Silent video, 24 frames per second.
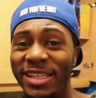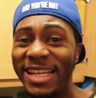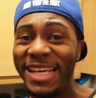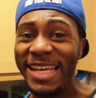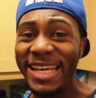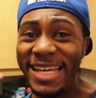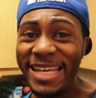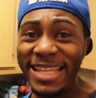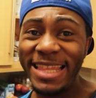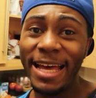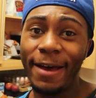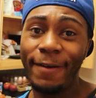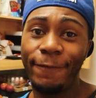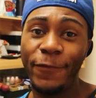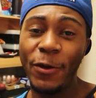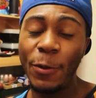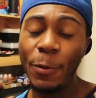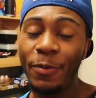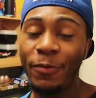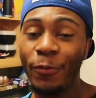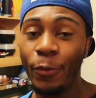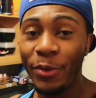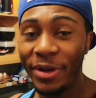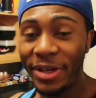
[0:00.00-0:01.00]
and eat that
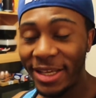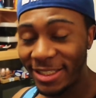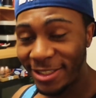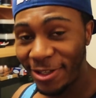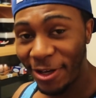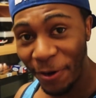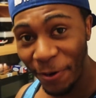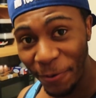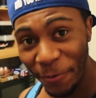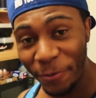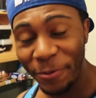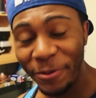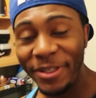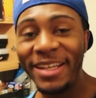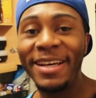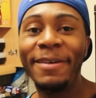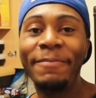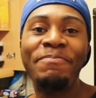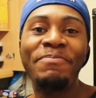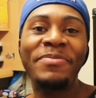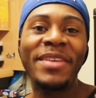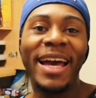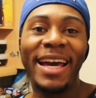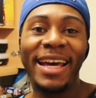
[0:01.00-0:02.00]
food before it gets cold,
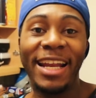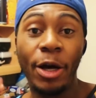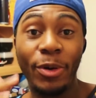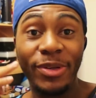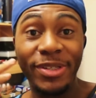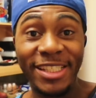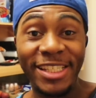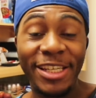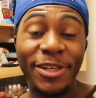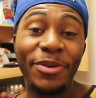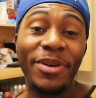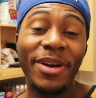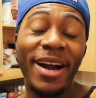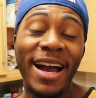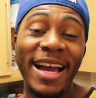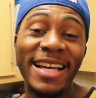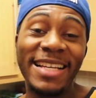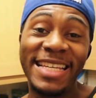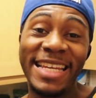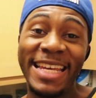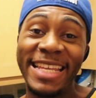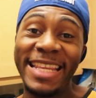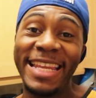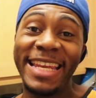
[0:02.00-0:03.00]
and I will see you
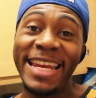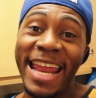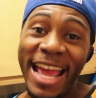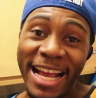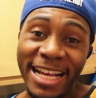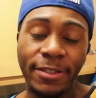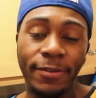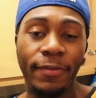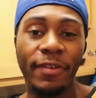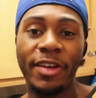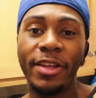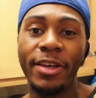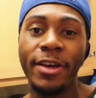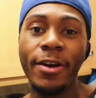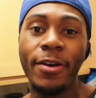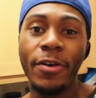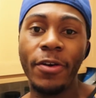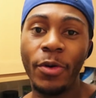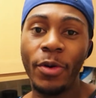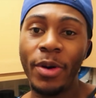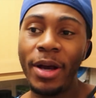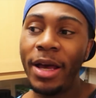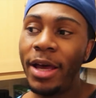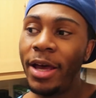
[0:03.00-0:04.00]
guys in the next
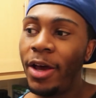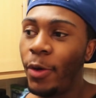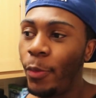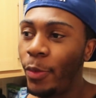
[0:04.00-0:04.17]
video,